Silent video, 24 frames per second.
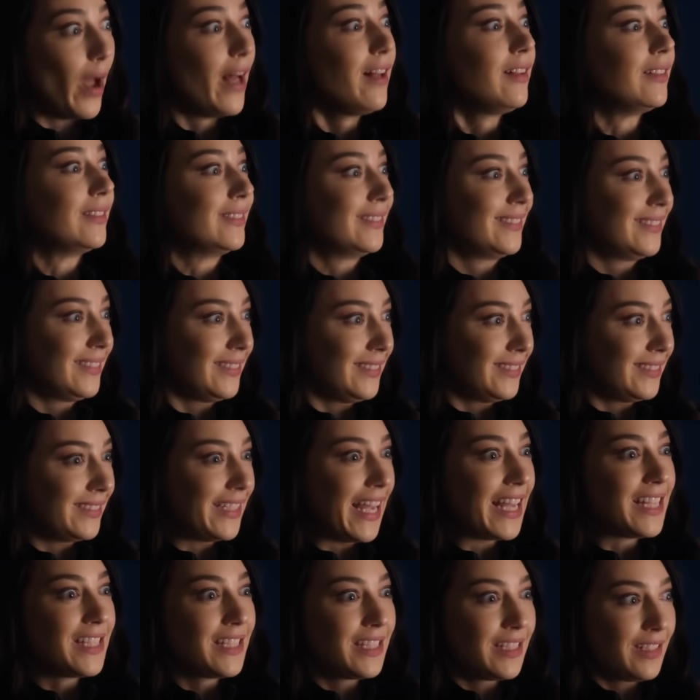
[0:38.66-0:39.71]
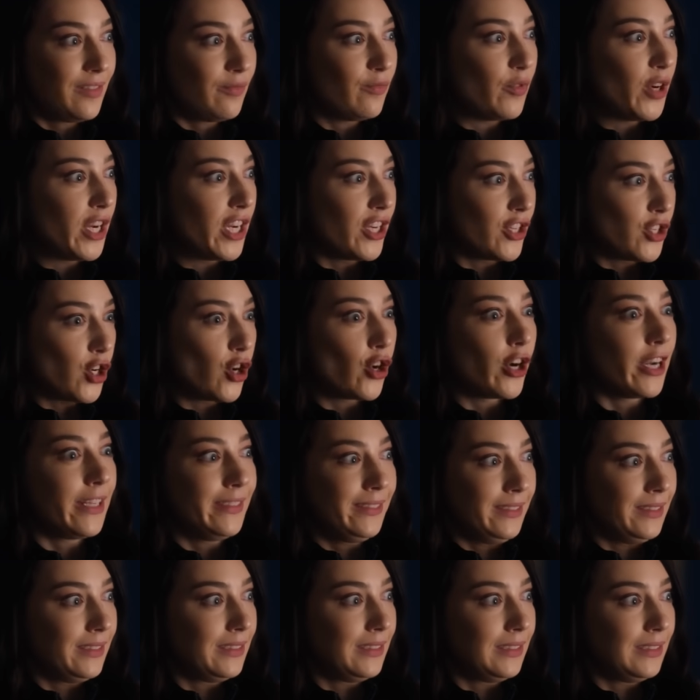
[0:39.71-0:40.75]
Well, that's
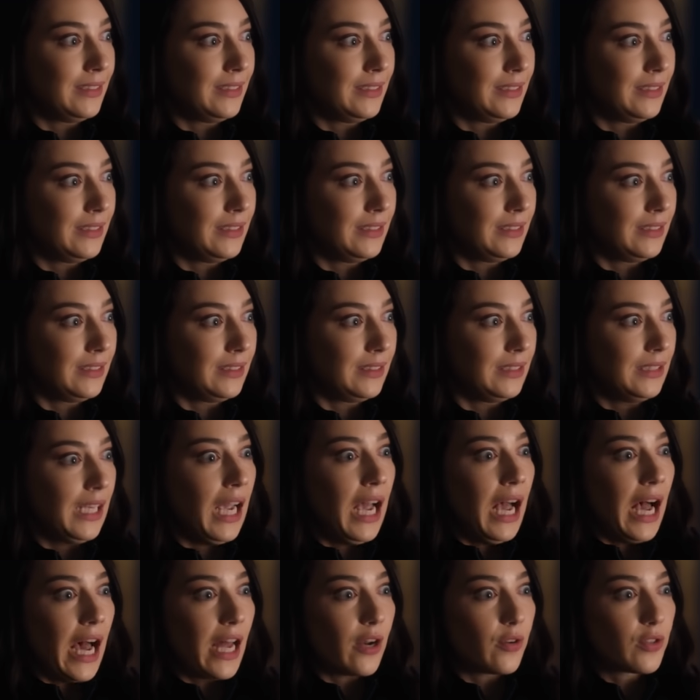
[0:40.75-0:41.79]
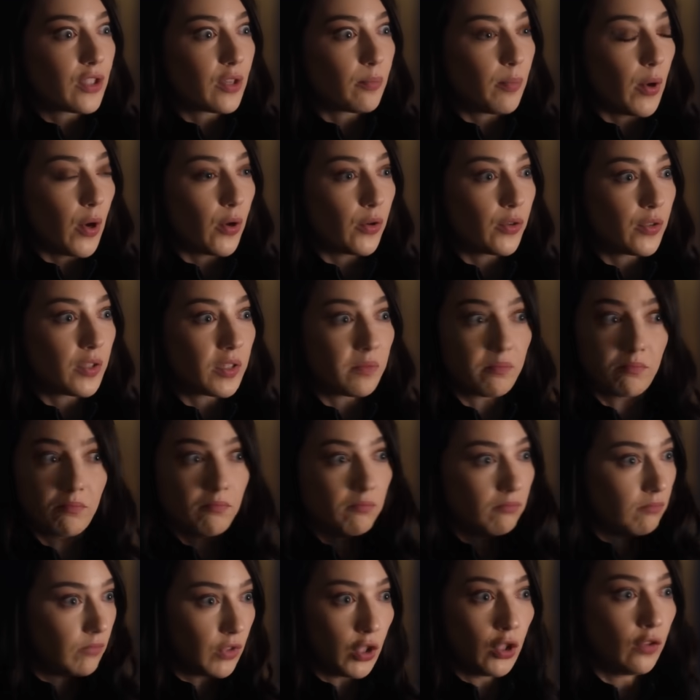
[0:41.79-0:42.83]
reassuring. I don't
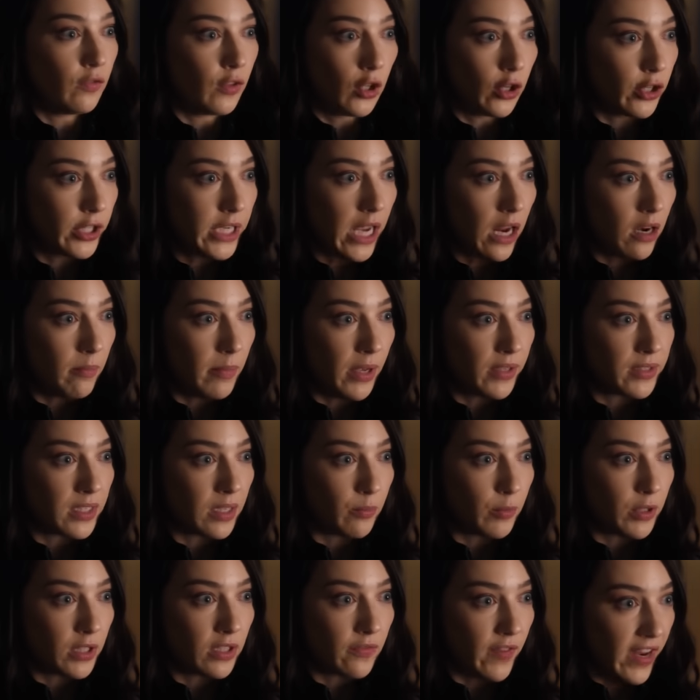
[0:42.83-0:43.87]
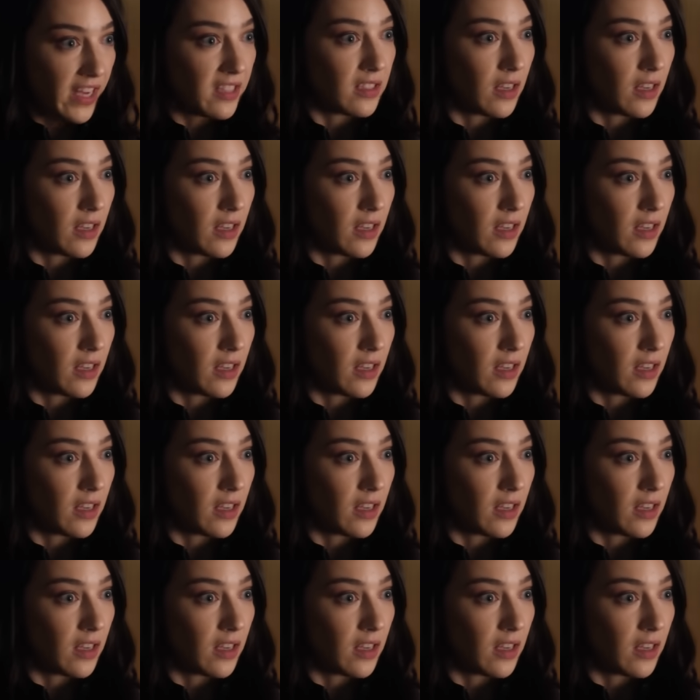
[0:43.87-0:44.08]
suppose you've learned how to melt someone's